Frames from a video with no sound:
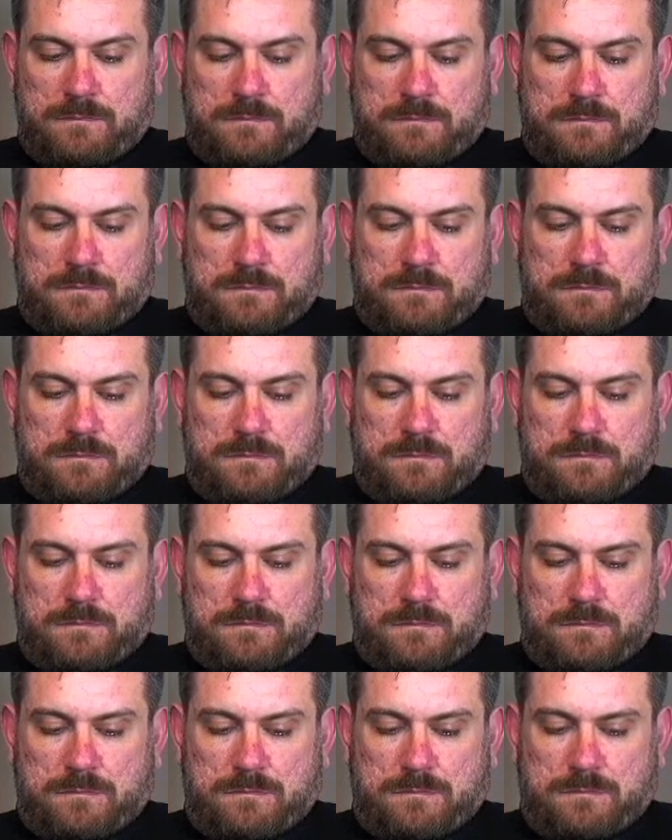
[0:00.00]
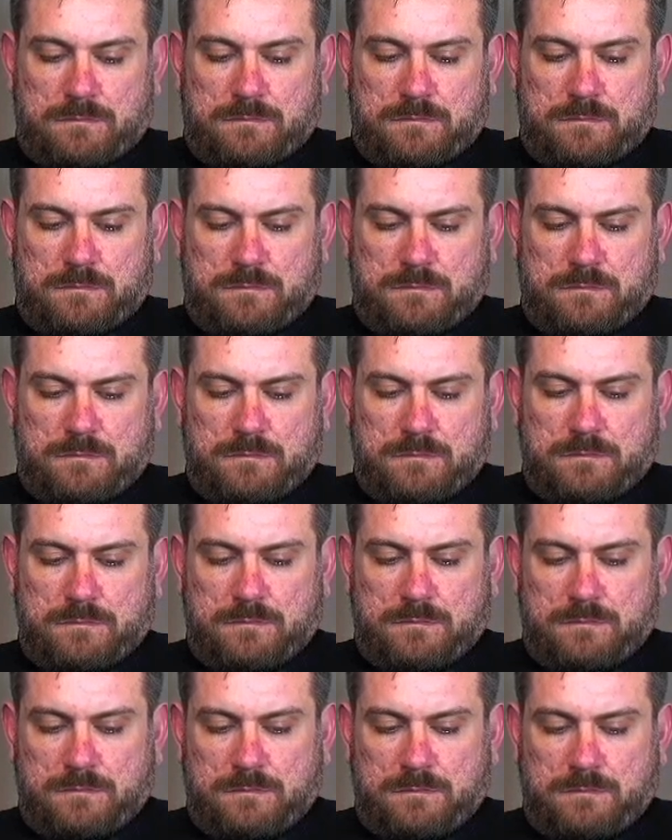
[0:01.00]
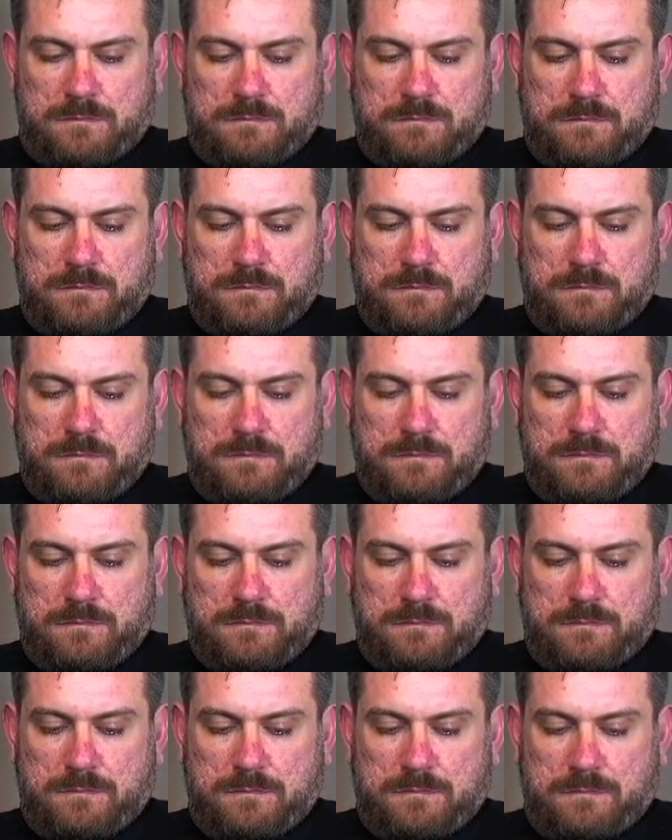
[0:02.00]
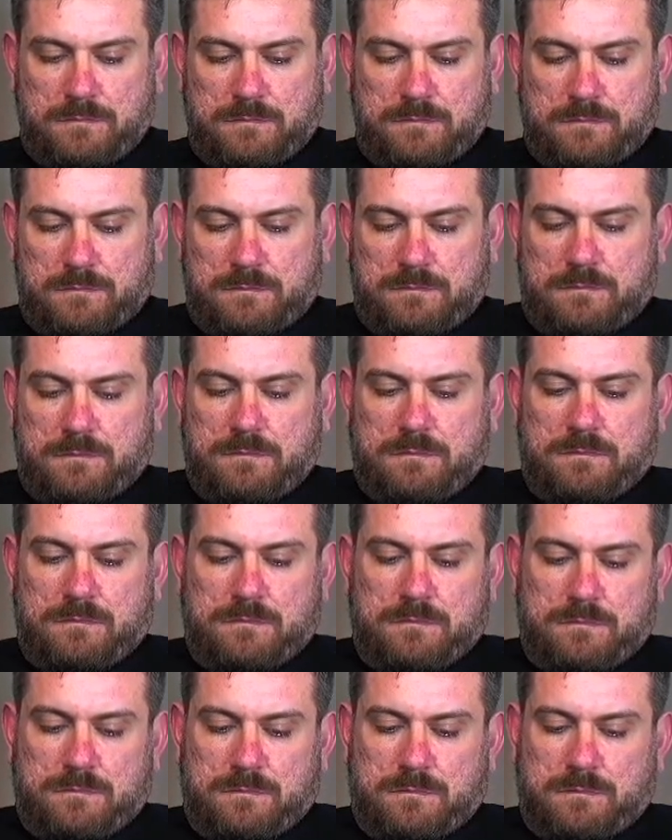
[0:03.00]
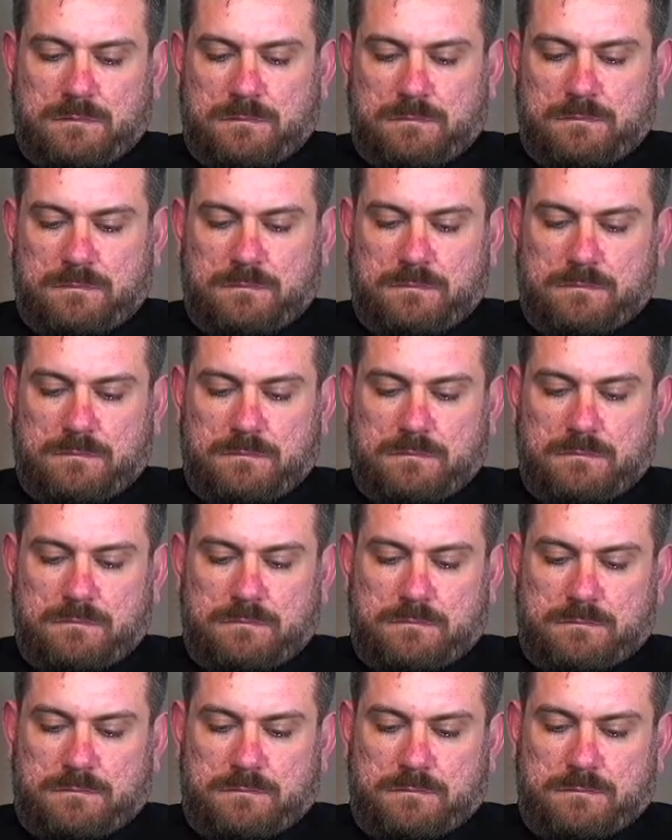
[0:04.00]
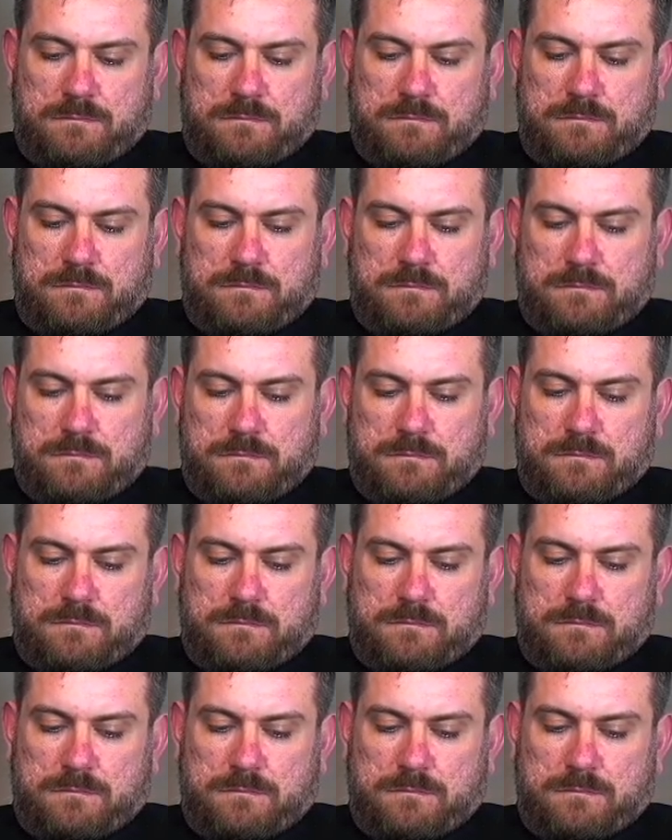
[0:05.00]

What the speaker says: [no speech]